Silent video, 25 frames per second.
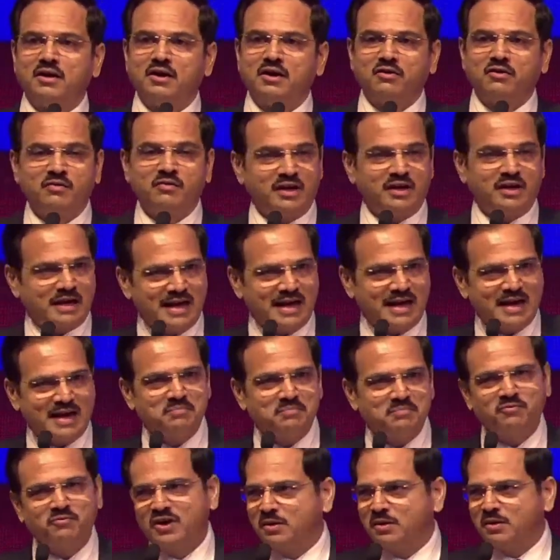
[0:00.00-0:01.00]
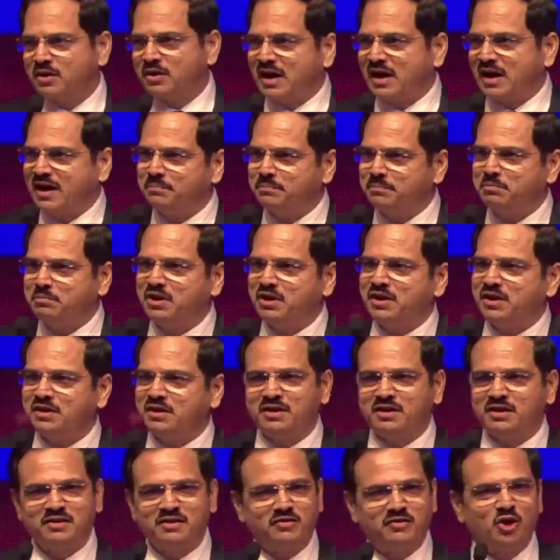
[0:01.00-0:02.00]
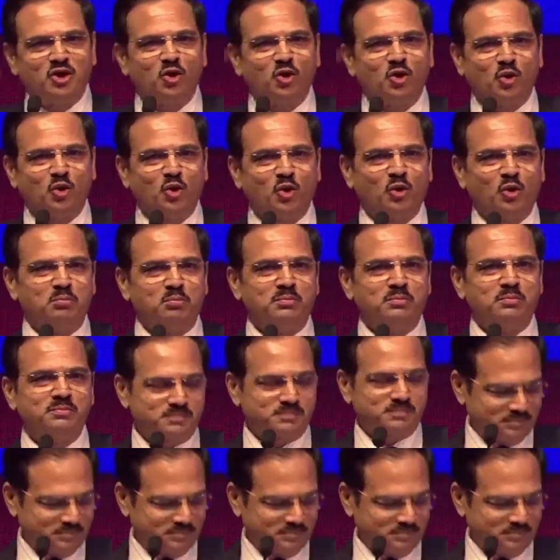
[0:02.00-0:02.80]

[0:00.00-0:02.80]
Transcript: We clap, we are happy, and then we go home.